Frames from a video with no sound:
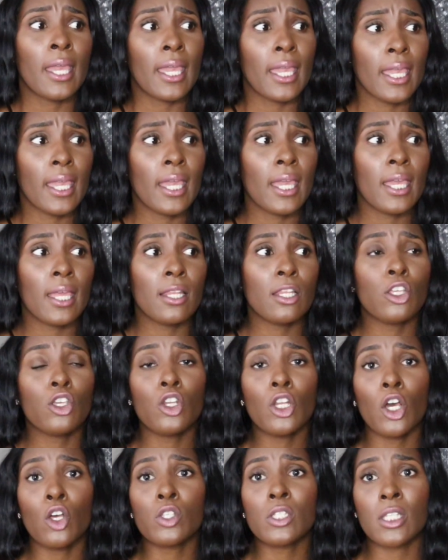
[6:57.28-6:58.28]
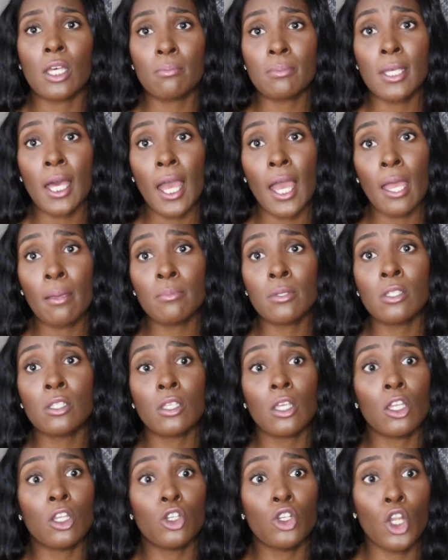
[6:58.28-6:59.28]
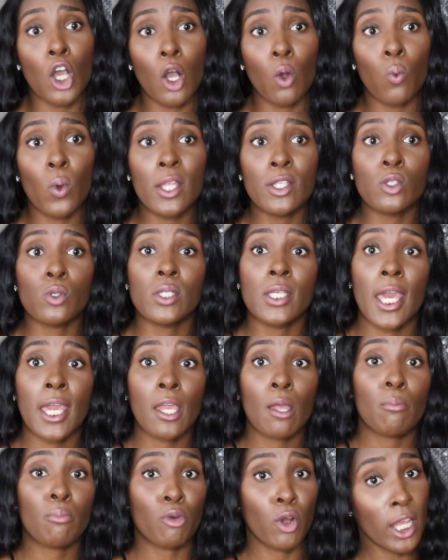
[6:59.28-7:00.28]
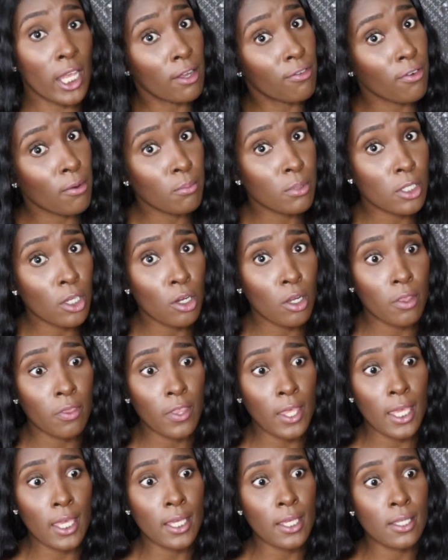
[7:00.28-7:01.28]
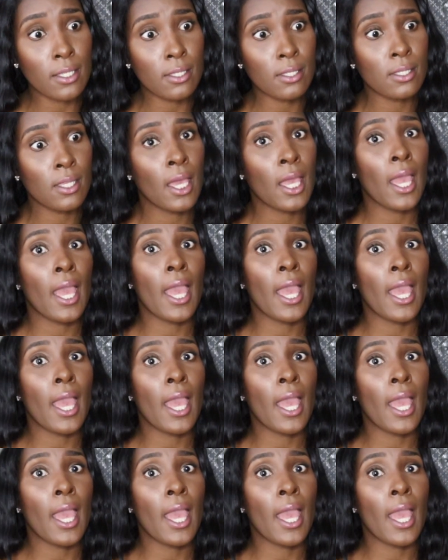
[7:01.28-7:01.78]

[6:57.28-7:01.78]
And, sometimes know when to take a break from certain things